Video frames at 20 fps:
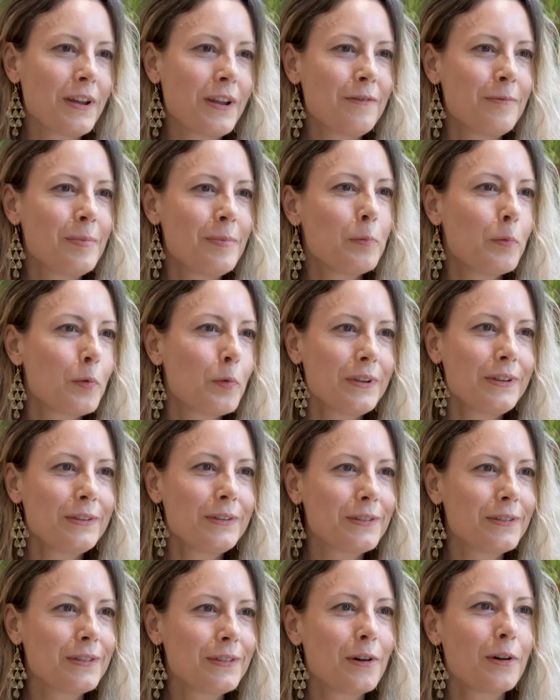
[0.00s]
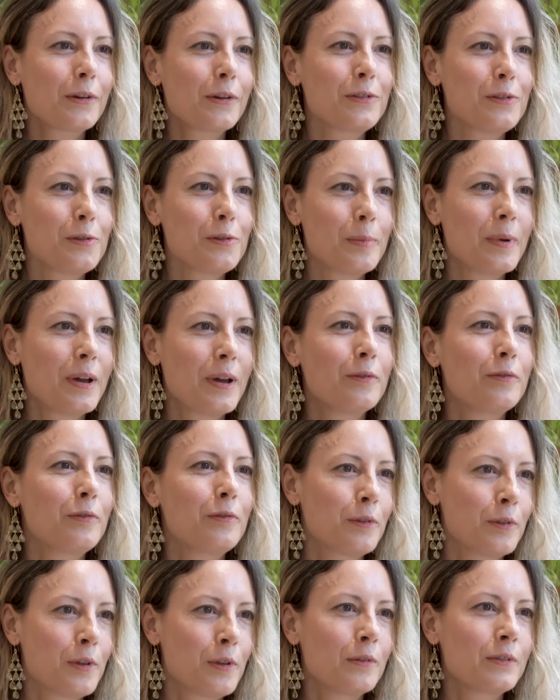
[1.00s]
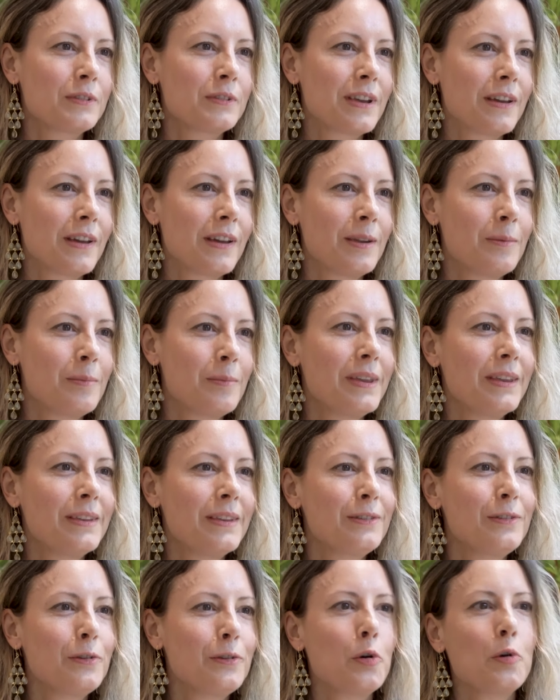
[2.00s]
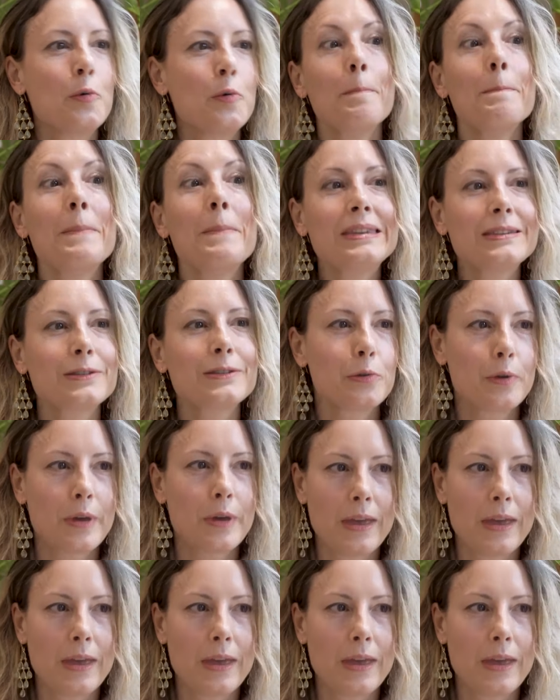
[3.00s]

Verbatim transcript: I've been wanting to talk to you about for a long time is your mental